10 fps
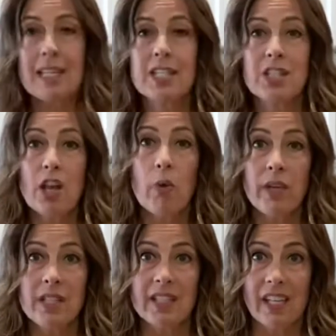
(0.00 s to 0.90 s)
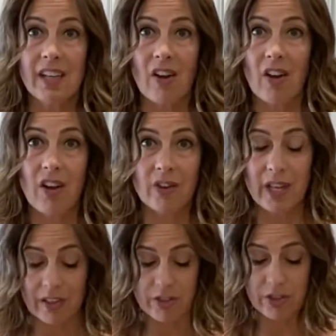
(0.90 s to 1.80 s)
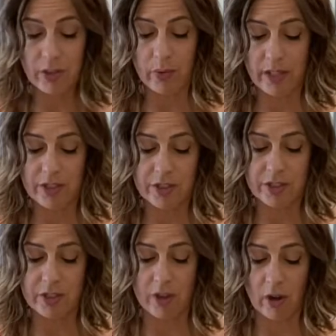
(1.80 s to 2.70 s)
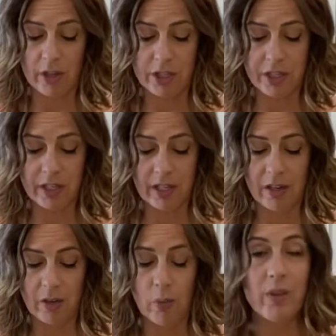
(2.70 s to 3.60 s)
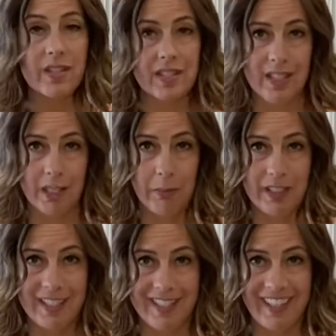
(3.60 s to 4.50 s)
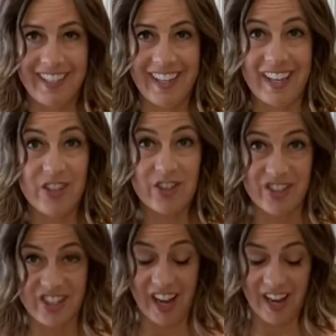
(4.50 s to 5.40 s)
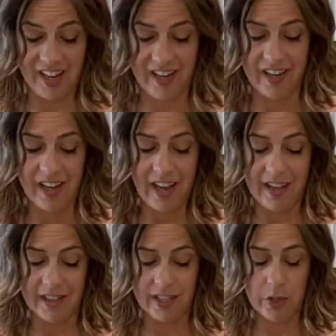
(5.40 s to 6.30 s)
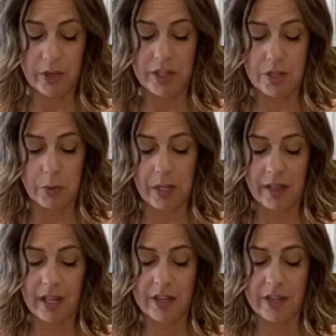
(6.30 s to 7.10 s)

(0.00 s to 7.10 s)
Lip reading: So easy. All you have to do is just garnish it with a cinnamon stick and you're done. And then you can drink that